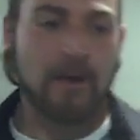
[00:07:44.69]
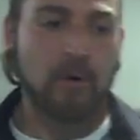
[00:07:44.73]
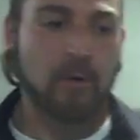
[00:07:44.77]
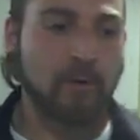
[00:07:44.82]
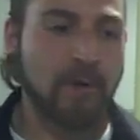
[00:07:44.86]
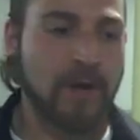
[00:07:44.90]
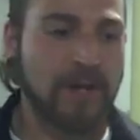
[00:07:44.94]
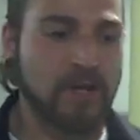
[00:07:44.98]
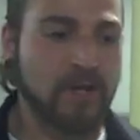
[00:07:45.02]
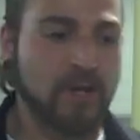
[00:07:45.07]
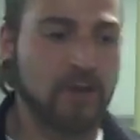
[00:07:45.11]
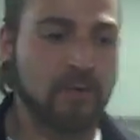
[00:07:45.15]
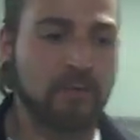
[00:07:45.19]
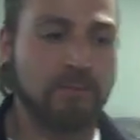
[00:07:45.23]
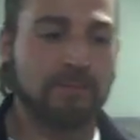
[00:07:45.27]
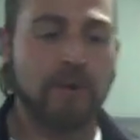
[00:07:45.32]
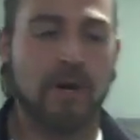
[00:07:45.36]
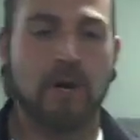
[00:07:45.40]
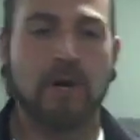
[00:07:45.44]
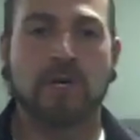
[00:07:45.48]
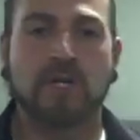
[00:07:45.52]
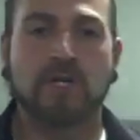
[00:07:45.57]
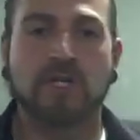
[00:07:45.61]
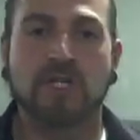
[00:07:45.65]
When you
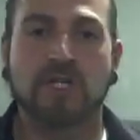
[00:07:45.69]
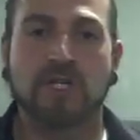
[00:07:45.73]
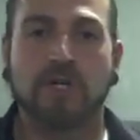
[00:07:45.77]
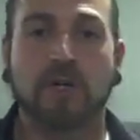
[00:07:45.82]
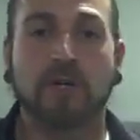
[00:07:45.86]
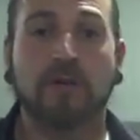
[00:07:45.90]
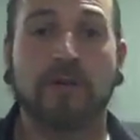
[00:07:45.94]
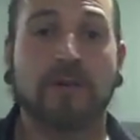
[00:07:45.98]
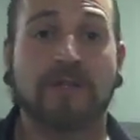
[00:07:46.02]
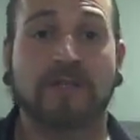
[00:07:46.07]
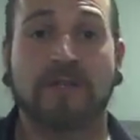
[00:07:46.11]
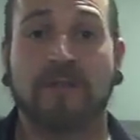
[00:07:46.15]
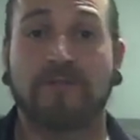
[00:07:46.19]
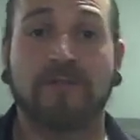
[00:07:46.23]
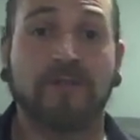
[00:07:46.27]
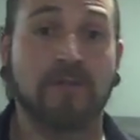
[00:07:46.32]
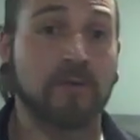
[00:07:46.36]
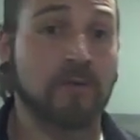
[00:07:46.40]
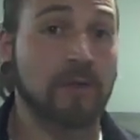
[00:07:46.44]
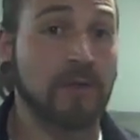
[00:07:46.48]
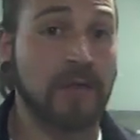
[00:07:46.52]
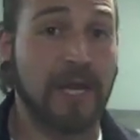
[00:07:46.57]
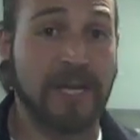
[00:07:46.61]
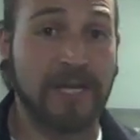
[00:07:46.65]
burn sugar as a
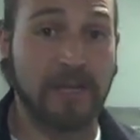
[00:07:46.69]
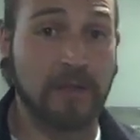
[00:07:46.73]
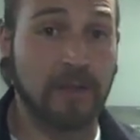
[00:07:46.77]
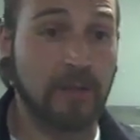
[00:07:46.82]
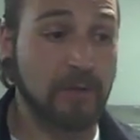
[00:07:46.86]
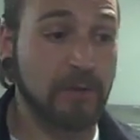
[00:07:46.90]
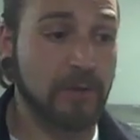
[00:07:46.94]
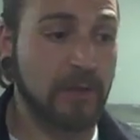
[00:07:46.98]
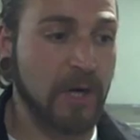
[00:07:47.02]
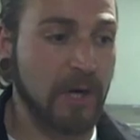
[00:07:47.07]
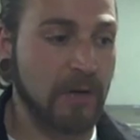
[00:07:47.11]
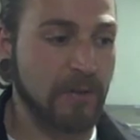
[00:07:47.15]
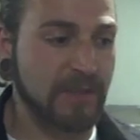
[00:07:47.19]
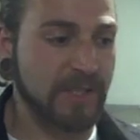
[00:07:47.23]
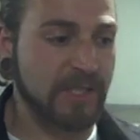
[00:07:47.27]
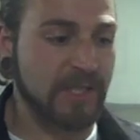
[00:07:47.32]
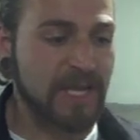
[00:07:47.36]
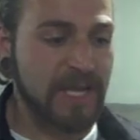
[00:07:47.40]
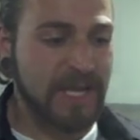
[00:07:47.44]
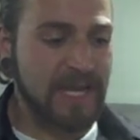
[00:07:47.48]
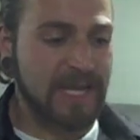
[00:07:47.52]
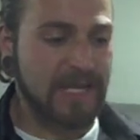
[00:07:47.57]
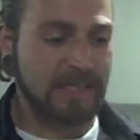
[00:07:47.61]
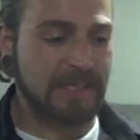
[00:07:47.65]
fuel, like glucose,
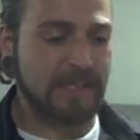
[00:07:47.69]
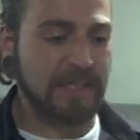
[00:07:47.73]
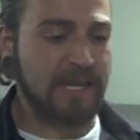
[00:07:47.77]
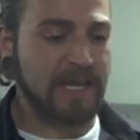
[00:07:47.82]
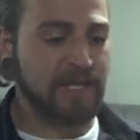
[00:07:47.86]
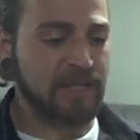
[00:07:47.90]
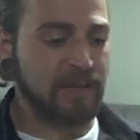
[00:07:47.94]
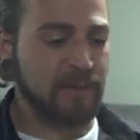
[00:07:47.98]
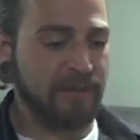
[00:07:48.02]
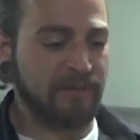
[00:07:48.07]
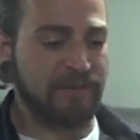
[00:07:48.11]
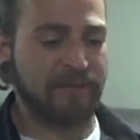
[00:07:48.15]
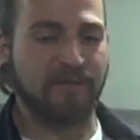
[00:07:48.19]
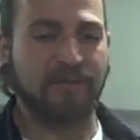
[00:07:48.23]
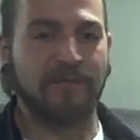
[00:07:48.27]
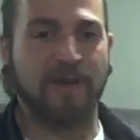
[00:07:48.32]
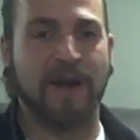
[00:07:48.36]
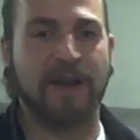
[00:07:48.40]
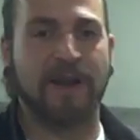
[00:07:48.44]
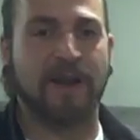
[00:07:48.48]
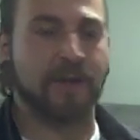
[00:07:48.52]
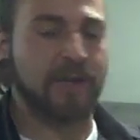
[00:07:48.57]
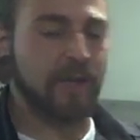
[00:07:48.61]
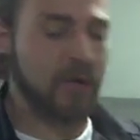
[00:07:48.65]
it's like you have a
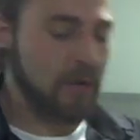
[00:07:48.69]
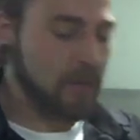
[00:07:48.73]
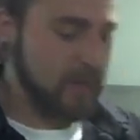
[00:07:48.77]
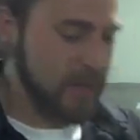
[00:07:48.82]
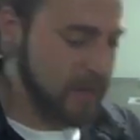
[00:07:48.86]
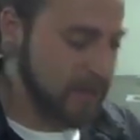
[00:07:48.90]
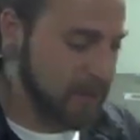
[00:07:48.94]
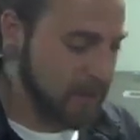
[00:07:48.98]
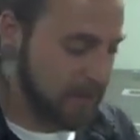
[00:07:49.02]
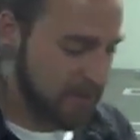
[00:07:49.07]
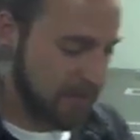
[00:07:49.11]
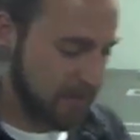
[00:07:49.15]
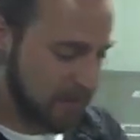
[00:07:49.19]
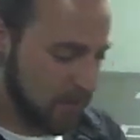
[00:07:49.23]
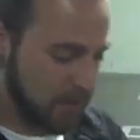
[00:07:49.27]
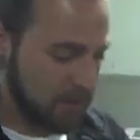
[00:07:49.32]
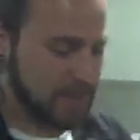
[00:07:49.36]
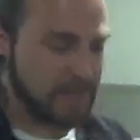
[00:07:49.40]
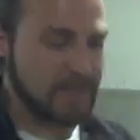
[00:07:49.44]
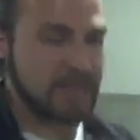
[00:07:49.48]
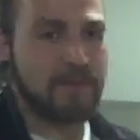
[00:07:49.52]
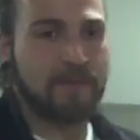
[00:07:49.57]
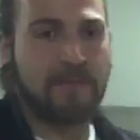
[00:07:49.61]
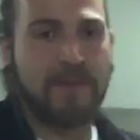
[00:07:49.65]
fire going and you throw a
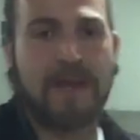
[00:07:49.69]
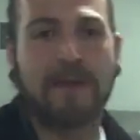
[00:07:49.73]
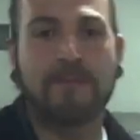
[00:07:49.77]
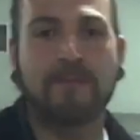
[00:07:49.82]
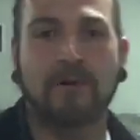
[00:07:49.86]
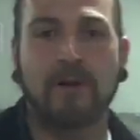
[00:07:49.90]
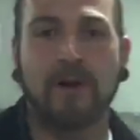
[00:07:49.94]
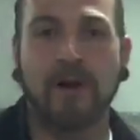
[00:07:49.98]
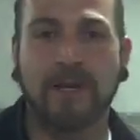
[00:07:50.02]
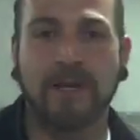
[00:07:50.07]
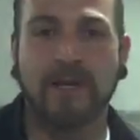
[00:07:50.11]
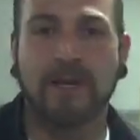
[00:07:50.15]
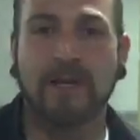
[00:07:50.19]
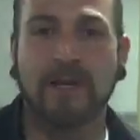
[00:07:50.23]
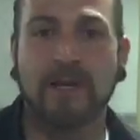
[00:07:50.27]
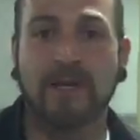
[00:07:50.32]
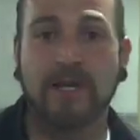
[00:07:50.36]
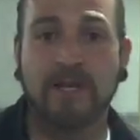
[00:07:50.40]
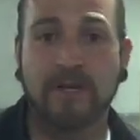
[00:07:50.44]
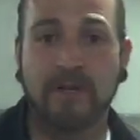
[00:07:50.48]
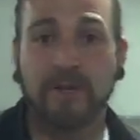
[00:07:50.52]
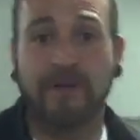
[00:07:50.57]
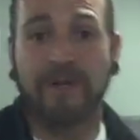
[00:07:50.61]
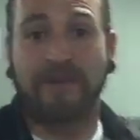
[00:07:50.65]
piece of paper on it.
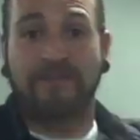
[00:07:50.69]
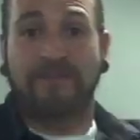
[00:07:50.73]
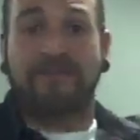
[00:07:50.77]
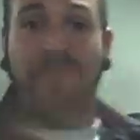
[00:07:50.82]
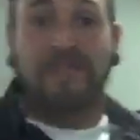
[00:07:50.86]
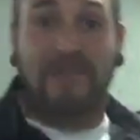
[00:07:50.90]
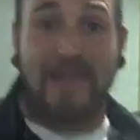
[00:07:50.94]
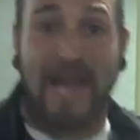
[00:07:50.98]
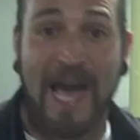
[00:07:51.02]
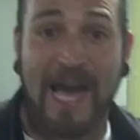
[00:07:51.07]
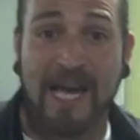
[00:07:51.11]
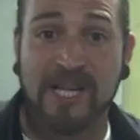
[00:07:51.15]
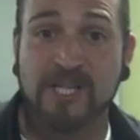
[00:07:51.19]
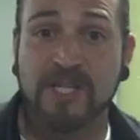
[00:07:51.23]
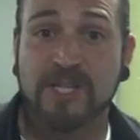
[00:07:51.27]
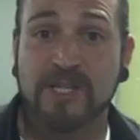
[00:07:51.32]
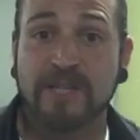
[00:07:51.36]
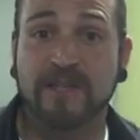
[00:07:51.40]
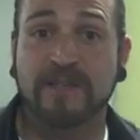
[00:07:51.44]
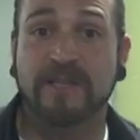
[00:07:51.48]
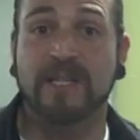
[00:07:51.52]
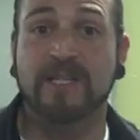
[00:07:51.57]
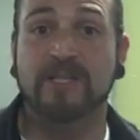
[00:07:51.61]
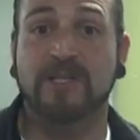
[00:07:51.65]
You get a flash
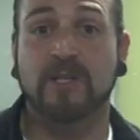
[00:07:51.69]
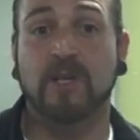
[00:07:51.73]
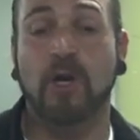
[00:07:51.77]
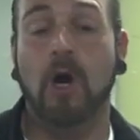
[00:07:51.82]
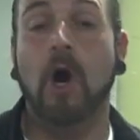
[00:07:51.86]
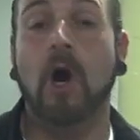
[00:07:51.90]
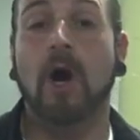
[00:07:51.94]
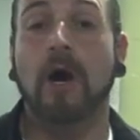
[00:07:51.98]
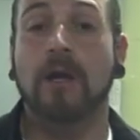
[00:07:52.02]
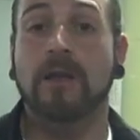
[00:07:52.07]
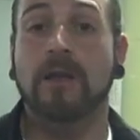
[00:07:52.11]
and then it's gone.